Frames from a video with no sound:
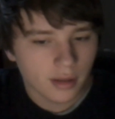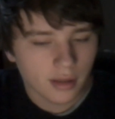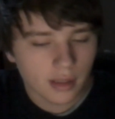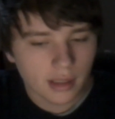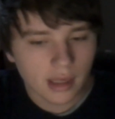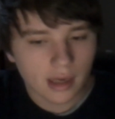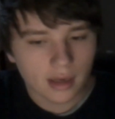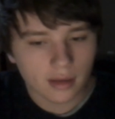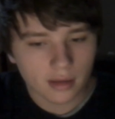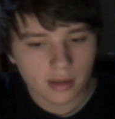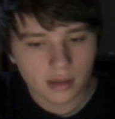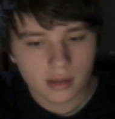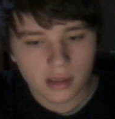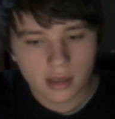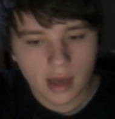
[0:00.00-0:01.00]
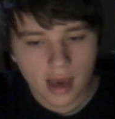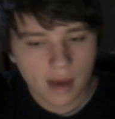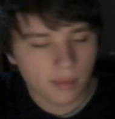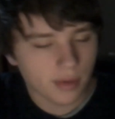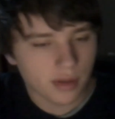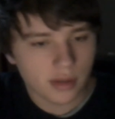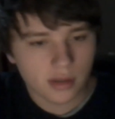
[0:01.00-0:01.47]
And yeah, it
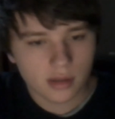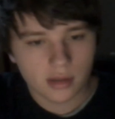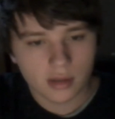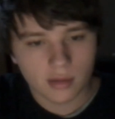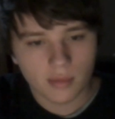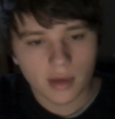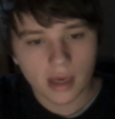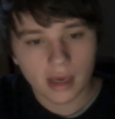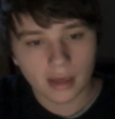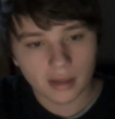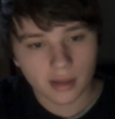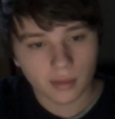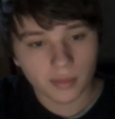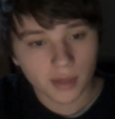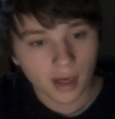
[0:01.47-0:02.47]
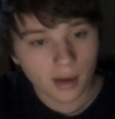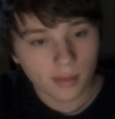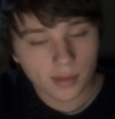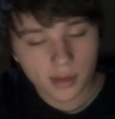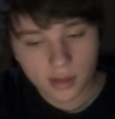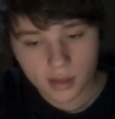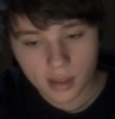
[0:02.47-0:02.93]
happens to me
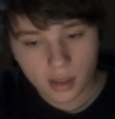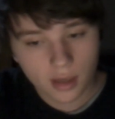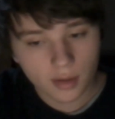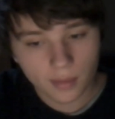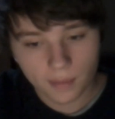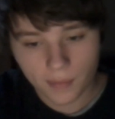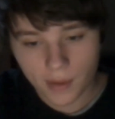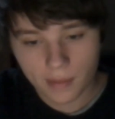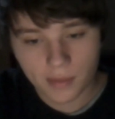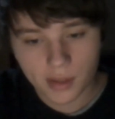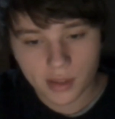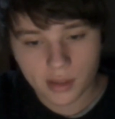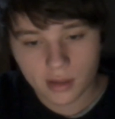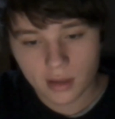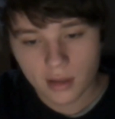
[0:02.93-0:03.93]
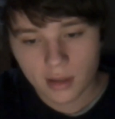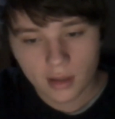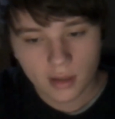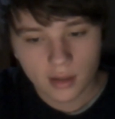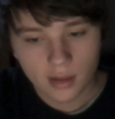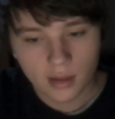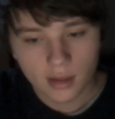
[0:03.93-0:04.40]
sometimes. So I'm just,
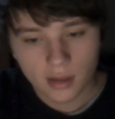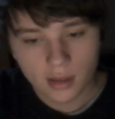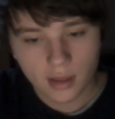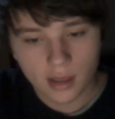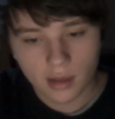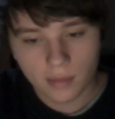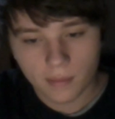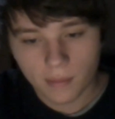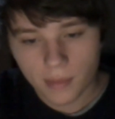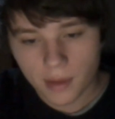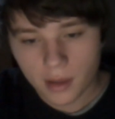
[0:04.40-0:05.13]
you know.